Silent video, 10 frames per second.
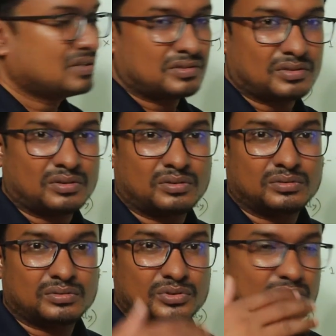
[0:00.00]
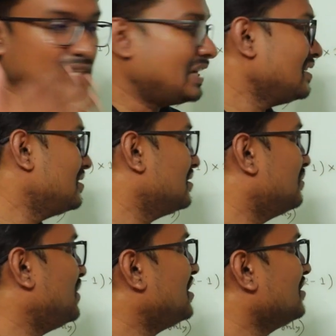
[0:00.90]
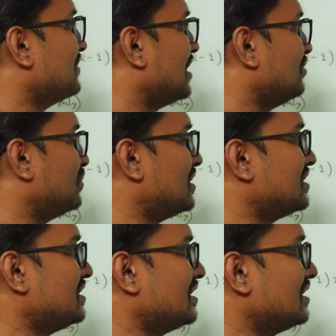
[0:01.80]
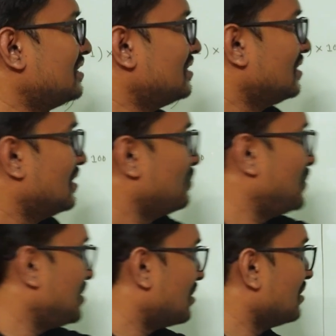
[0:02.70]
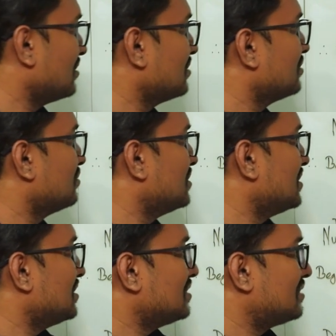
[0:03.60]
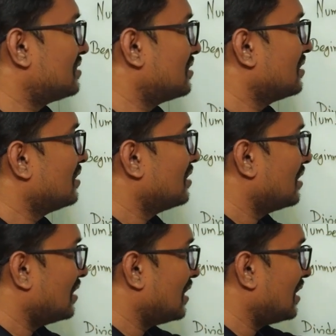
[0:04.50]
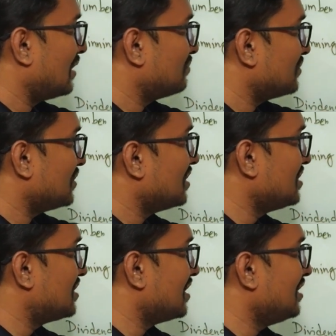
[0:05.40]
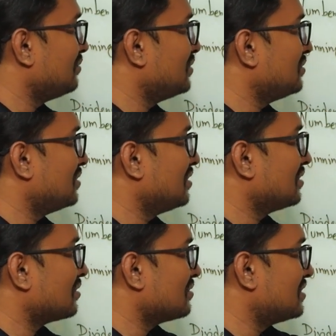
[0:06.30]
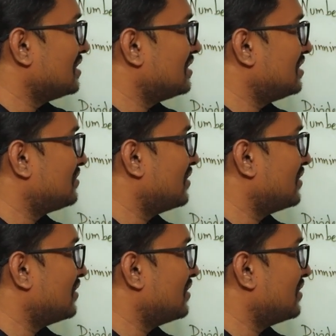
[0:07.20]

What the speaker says: So to get the beginning value per share P0, which is initially we will consider this